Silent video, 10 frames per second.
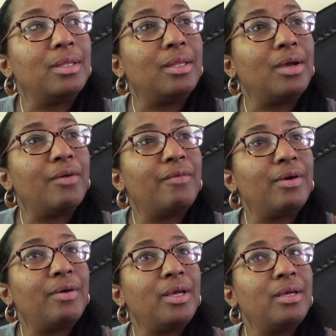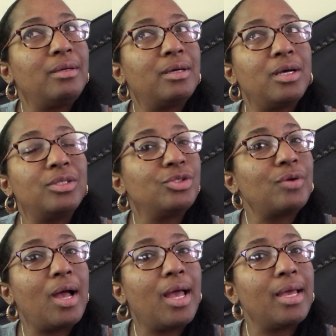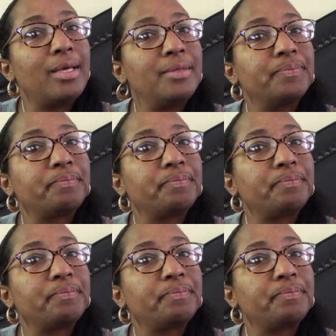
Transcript: They're very cut and dry.